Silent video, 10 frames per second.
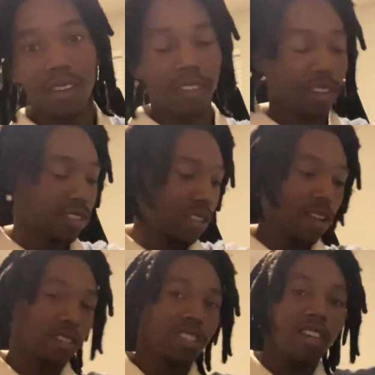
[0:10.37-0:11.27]
I just like
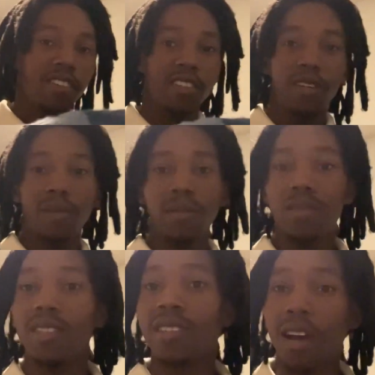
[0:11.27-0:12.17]
to change up
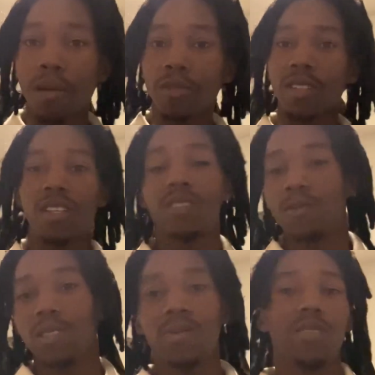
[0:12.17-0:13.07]
the tops, because
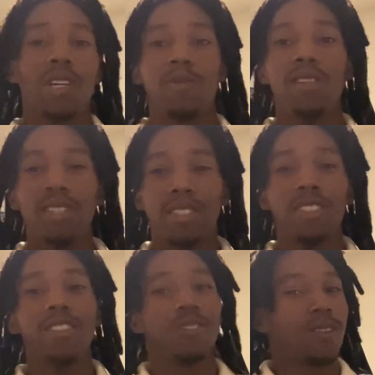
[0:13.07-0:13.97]
that's, that's what y'all really can
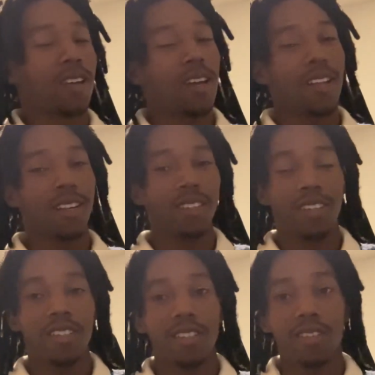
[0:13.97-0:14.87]
see, so I, I
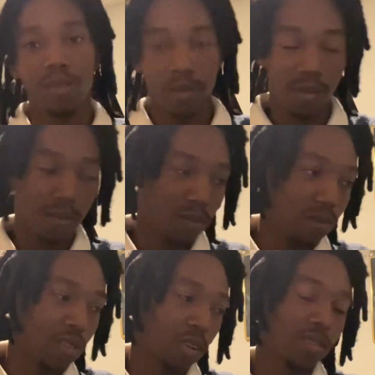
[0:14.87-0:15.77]
change it up.
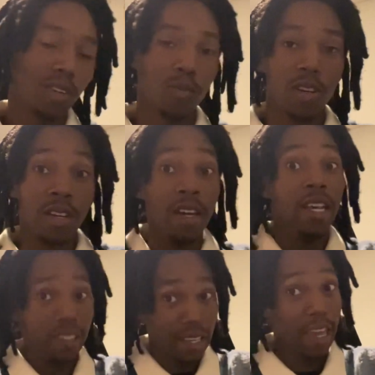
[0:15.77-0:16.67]
I don't think I'm wearing the
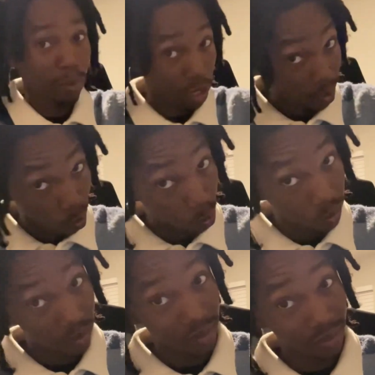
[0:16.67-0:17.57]
same
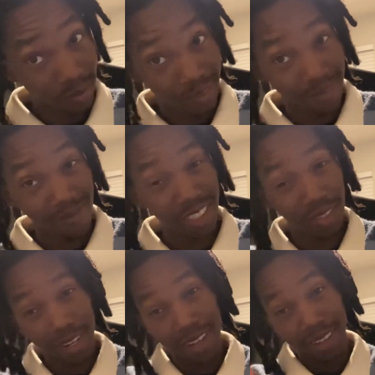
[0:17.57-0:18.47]
clothes. Make sure you
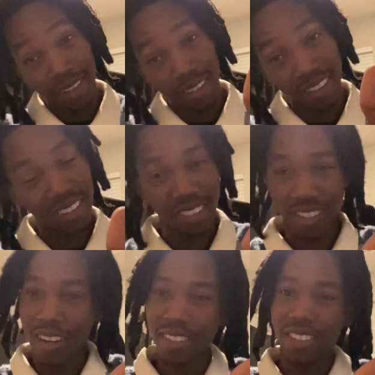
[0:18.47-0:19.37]
hit that like and
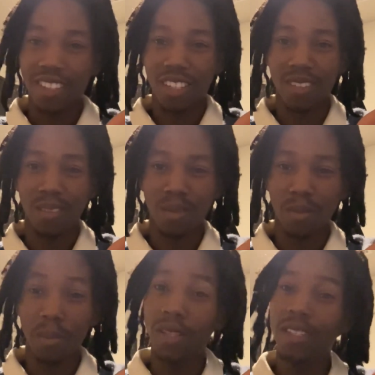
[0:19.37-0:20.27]
subscribe to the channel,
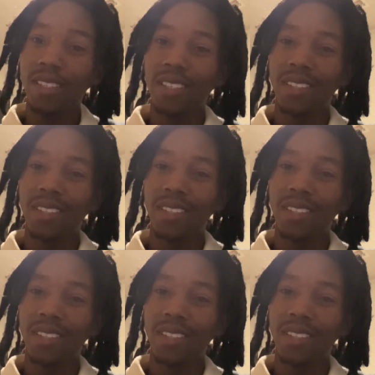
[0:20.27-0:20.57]
please.